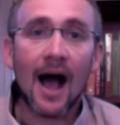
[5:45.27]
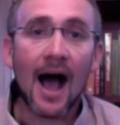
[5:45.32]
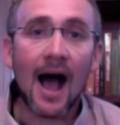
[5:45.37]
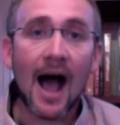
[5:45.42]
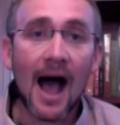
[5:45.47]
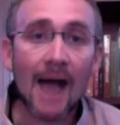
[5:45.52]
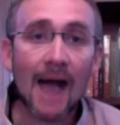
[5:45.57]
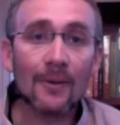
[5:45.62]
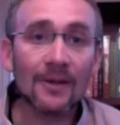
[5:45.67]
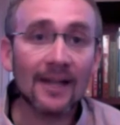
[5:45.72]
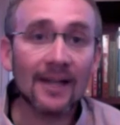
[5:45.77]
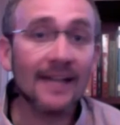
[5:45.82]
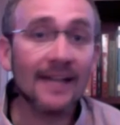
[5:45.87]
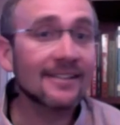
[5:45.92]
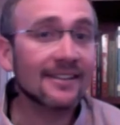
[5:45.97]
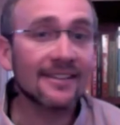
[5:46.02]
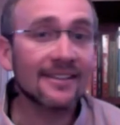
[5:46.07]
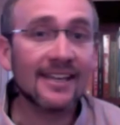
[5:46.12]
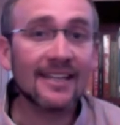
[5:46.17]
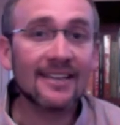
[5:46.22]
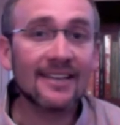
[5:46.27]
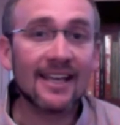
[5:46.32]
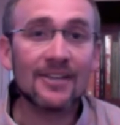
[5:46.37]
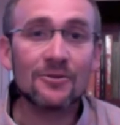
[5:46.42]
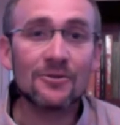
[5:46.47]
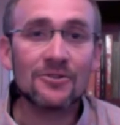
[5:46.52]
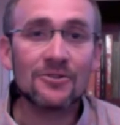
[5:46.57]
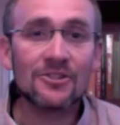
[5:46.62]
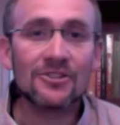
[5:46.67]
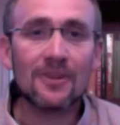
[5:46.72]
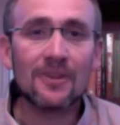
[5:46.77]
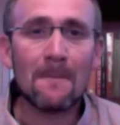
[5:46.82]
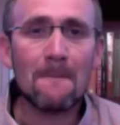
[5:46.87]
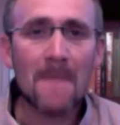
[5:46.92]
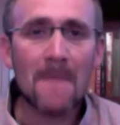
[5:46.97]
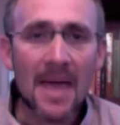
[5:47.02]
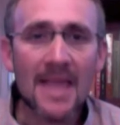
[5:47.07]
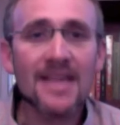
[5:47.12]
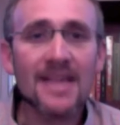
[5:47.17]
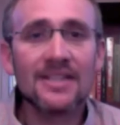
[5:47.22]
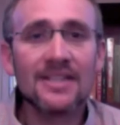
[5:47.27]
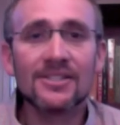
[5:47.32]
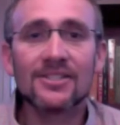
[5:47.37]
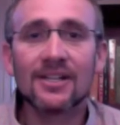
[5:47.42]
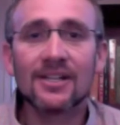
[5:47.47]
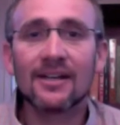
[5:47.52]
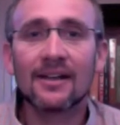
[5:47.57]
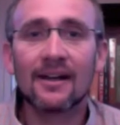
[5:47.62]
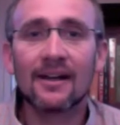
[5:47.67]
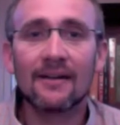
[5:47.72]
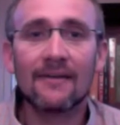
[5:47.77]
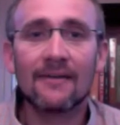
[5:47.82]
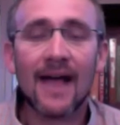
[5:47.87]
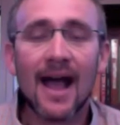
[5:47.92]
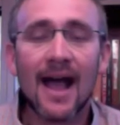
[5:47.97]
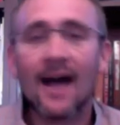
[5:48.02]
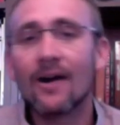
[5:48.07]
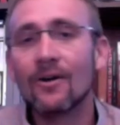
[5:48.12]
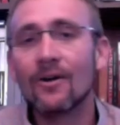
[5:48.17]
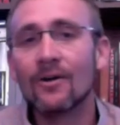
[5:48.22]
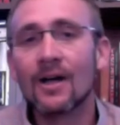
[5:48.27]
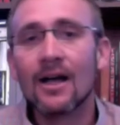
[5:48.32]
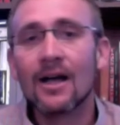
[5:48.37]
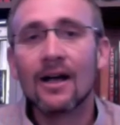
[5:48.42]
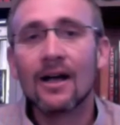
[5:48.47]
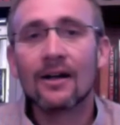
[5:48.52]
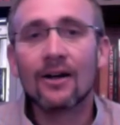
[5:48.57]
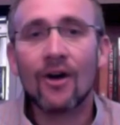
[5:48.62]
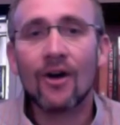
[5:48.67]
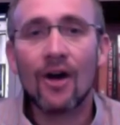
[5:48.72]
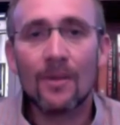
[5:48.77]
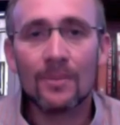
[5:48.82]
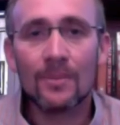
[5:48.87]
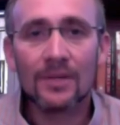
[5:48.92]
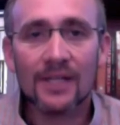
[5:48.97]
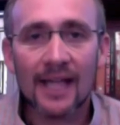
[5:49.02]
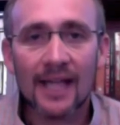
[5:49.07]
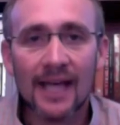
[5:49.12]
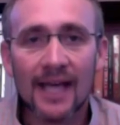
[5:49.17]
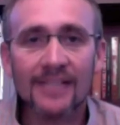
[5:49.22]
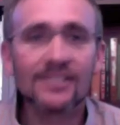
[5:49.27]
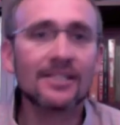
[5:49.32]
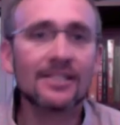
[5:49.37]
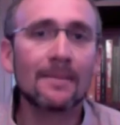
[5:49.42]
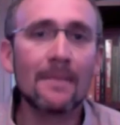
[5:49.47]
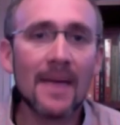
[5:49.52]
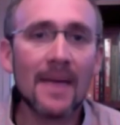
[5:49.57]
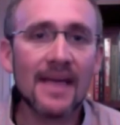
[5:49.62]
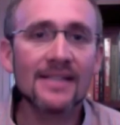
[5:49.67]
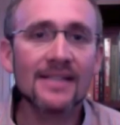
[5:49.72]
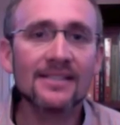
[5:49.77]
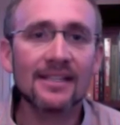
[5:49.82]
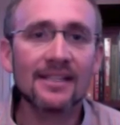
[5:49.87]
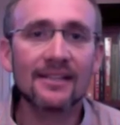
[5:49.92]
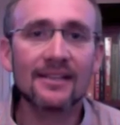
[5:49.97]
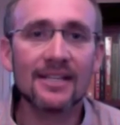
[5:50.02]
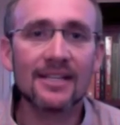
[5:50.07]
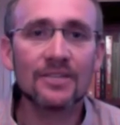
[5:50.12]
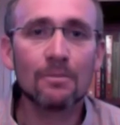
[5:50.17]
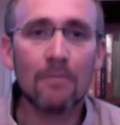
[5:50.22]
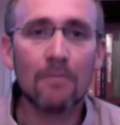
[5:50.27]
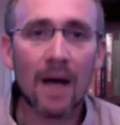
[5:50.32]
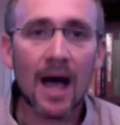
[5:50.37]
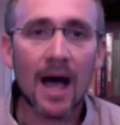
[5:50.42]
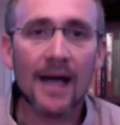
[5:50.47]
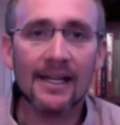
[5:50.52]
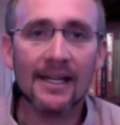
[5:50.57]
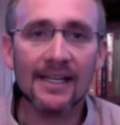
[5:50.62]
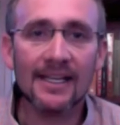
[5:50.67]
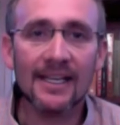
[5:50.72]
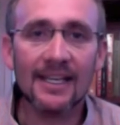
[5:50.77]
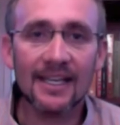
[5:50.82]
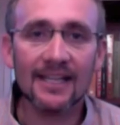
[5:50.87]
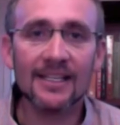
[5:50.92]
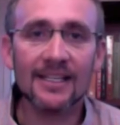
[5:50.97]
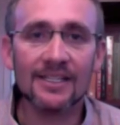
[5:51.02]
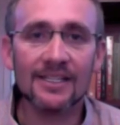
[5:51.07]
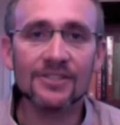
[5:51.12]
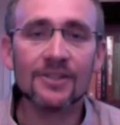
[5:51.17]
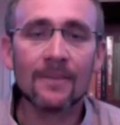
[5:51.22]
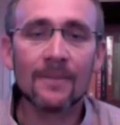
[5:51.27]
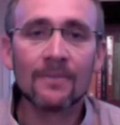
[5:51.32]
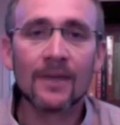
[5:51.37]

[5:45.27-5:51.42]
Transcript: I would like to think that you're just amazed of how complex and amazing this body is.